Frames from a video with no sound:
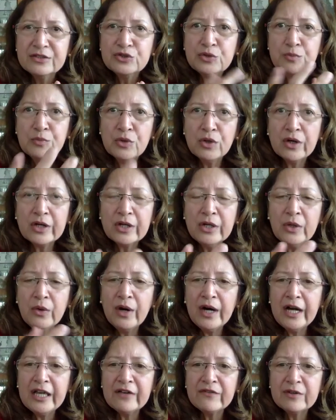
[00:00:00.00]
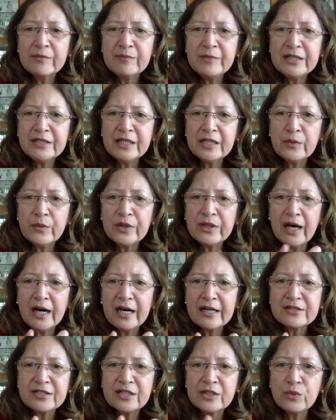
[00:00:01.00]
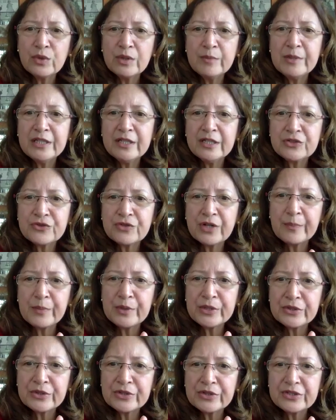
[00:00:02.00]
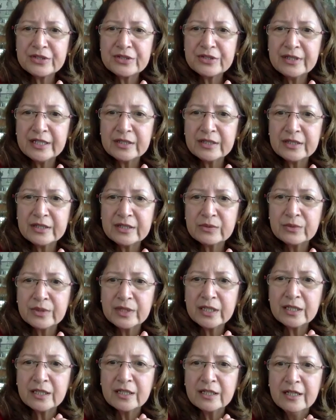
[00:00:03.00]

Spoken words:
Tomorrow, I have a meeting with the ASEAN Women Entrepreneurs Network,